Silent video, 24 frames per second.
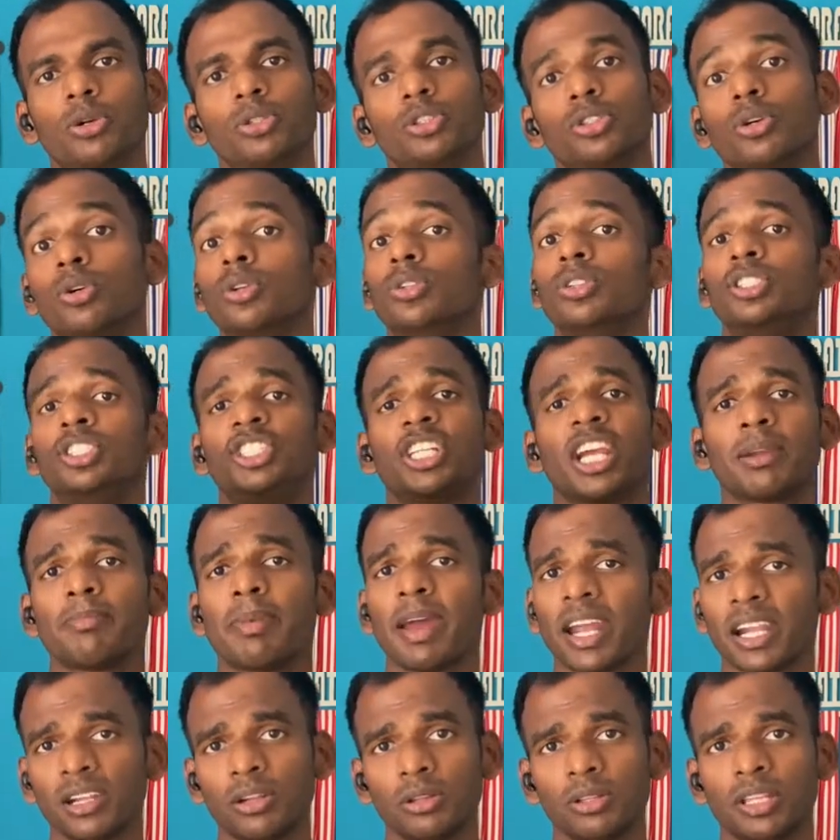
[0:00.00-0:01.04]
So check
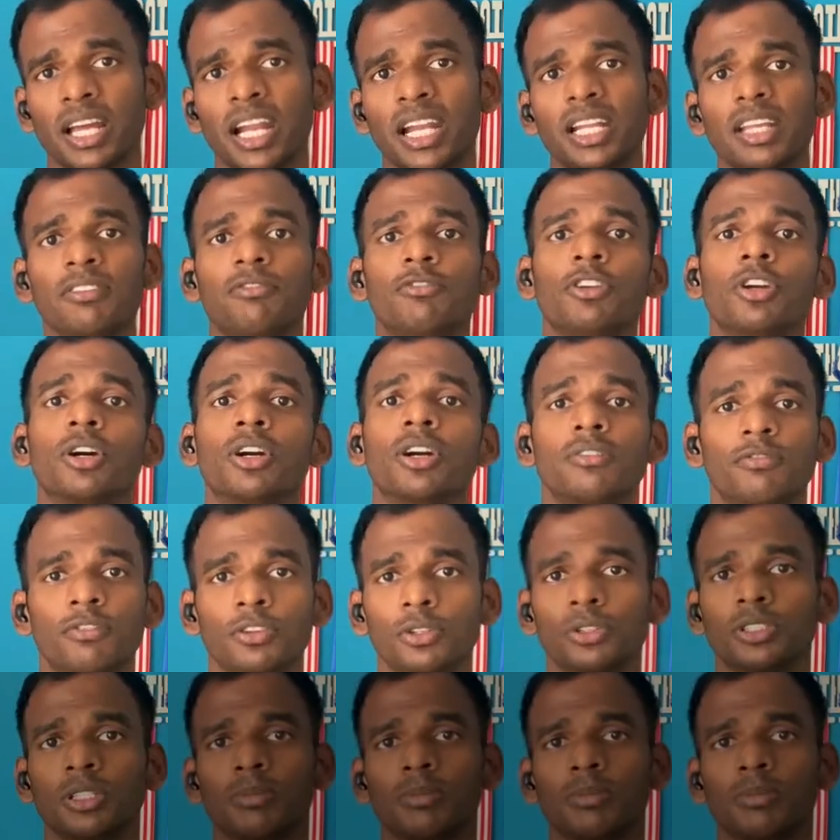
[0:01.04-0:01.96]
back to that if you're confused